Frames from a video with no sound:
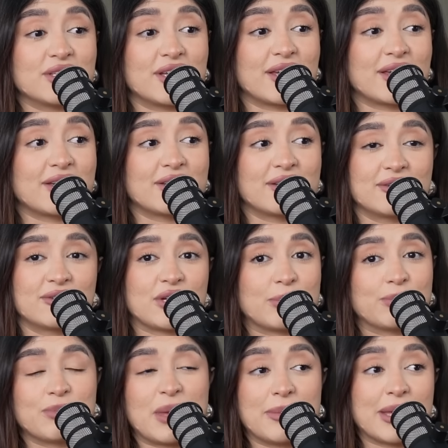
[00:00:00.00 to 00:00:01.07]
Like
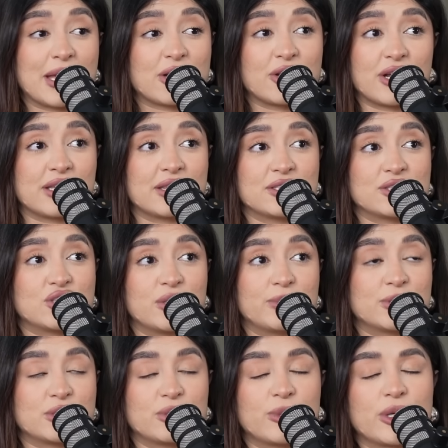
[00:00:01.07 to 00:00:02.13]
uh, maybe I could get this
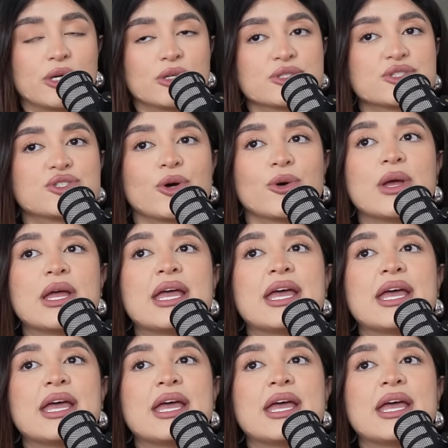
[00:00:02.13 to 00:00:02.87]
cheaper somewhere else. So